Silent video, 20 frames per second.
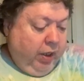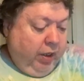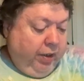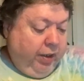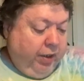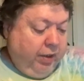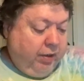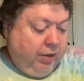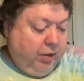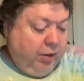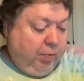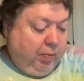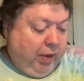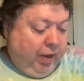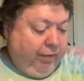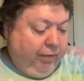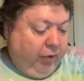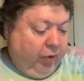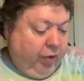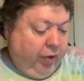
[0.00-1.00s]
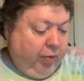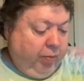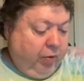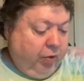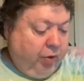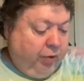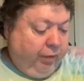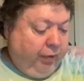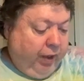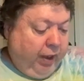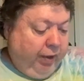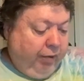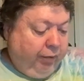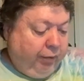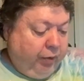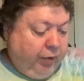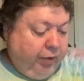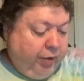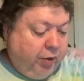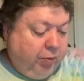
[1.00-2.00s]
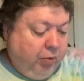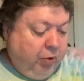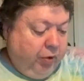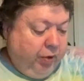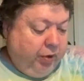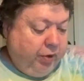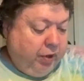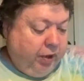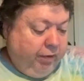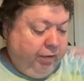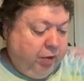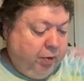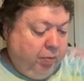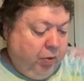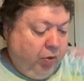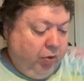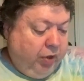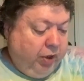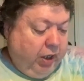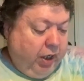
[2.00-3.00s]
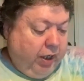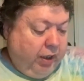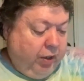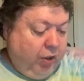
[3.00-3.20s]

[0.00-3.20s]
This is by far the most flavorful and smoothest I've smoked yet.